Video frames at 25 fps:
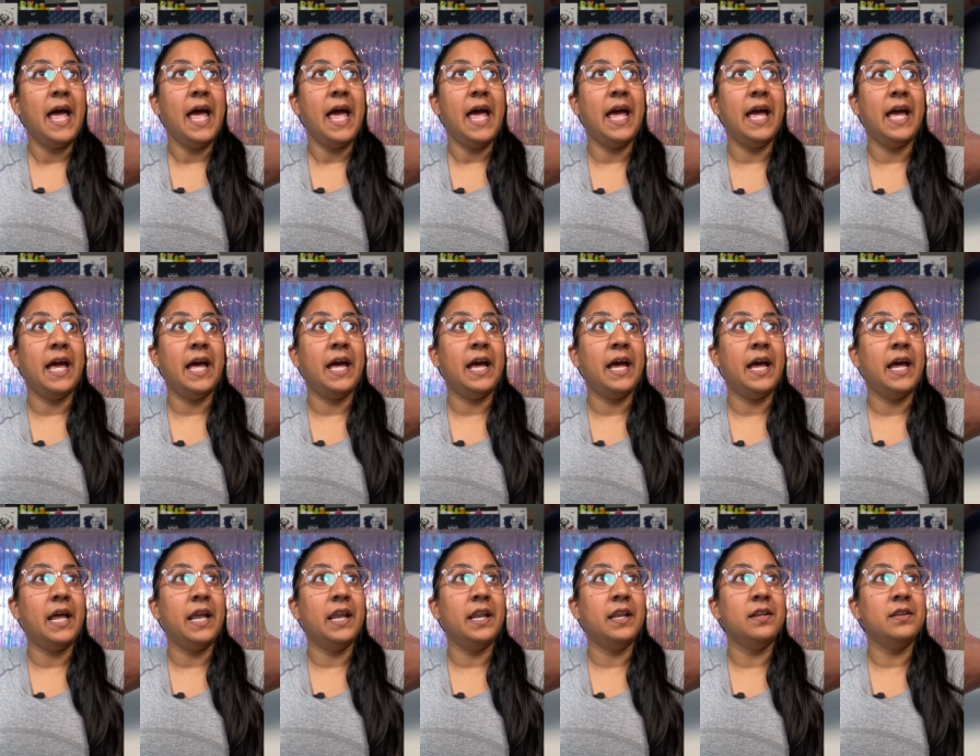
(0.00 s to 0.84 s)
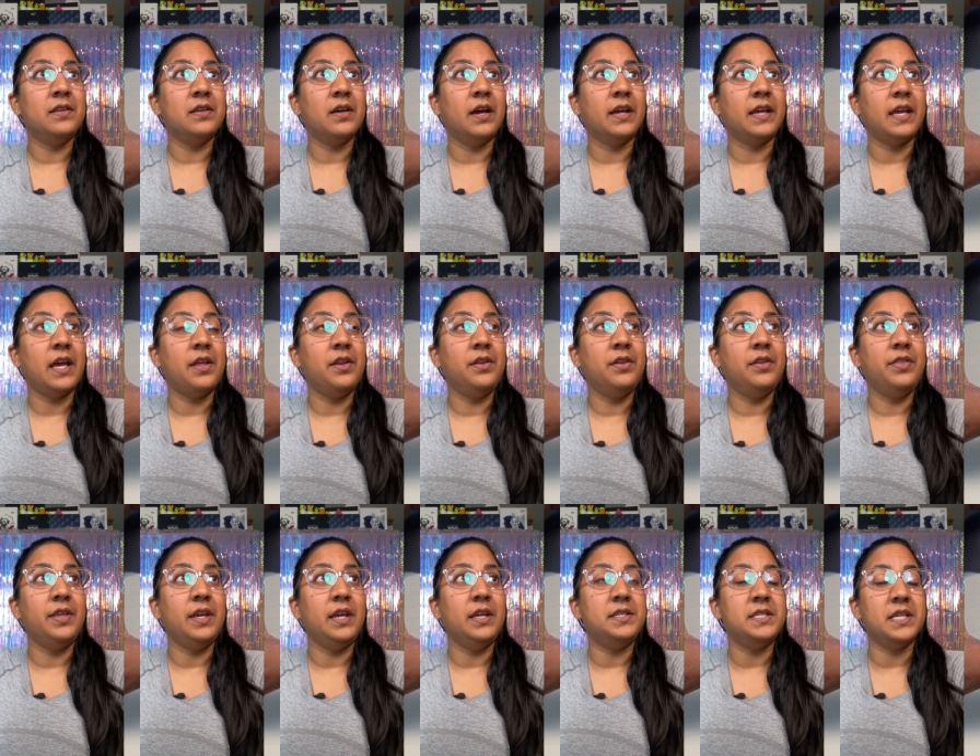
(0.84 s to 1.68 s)
And
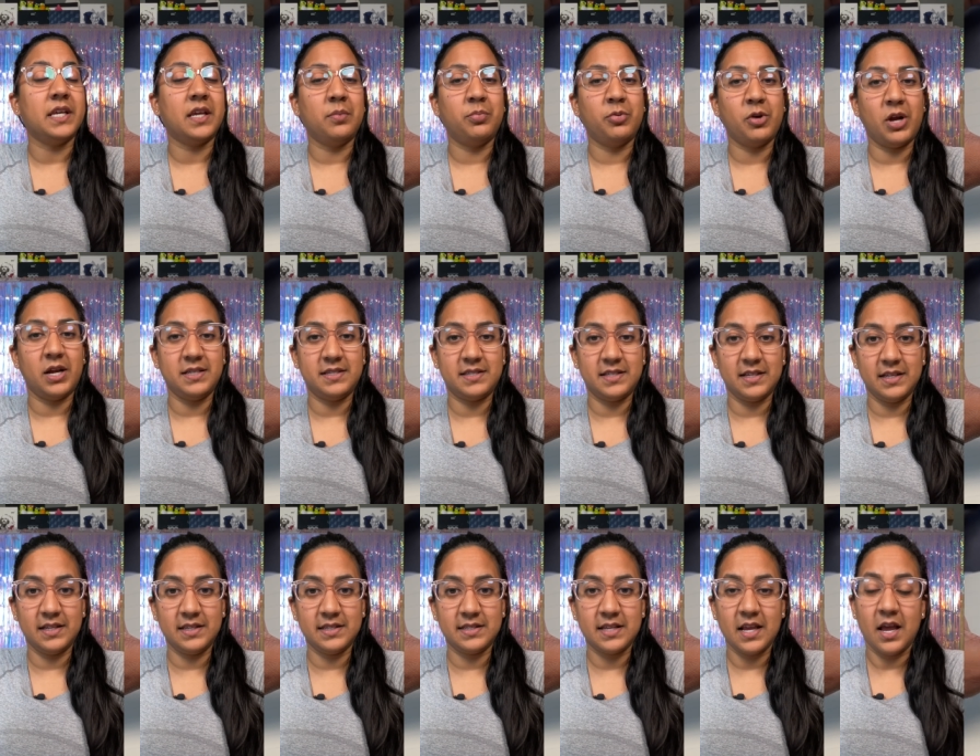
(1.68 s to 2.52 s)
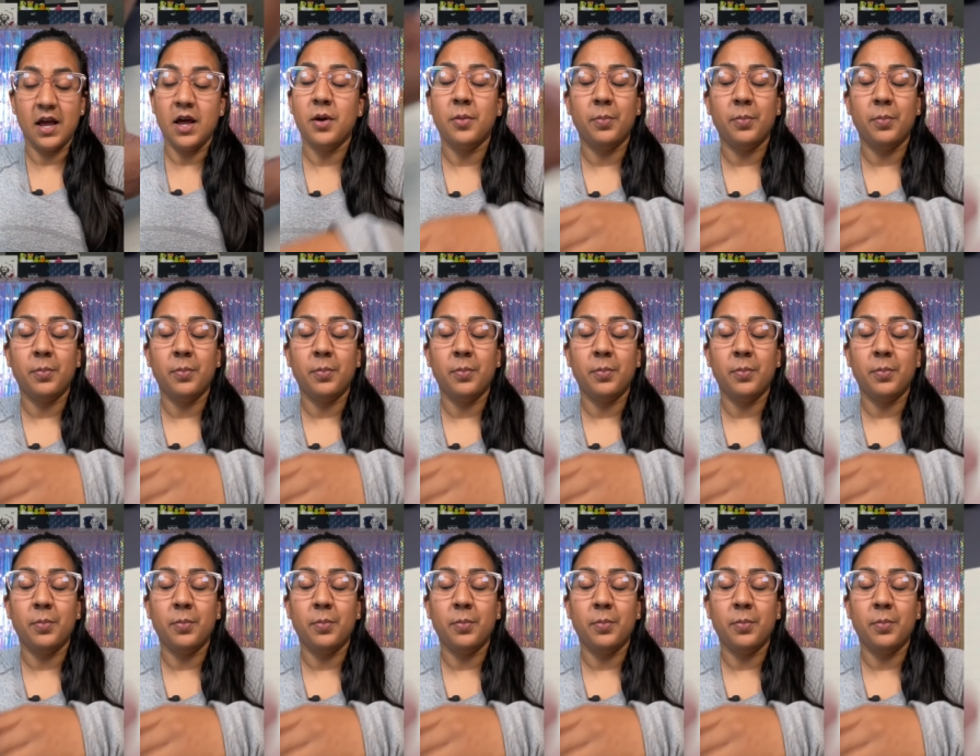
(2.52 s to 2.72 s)
again, the ticket prices,